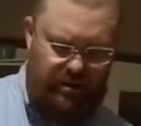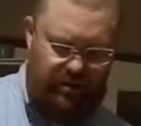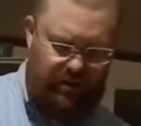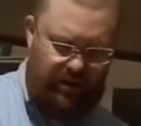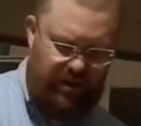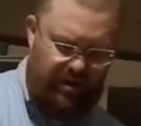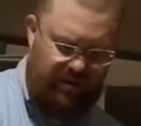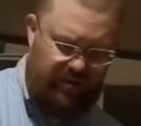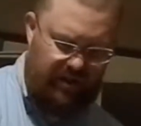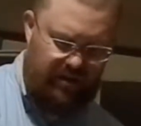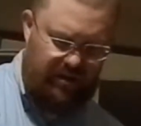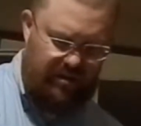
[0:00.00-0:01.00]
left
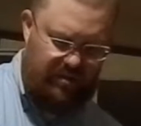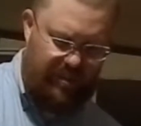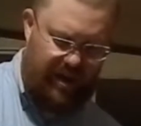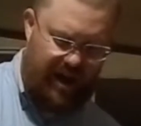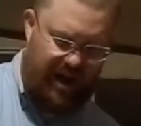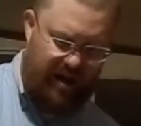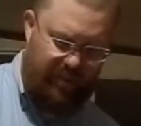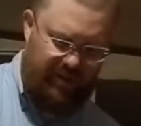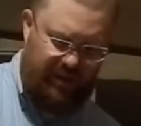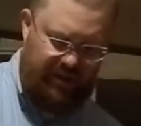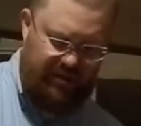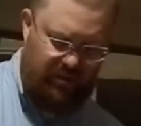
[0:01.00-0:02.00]
in this bag, but
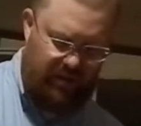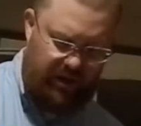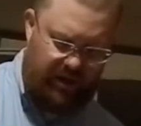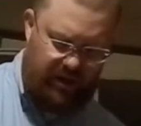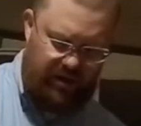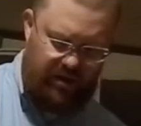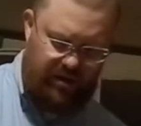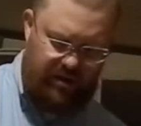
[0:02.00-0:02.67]
that's okay.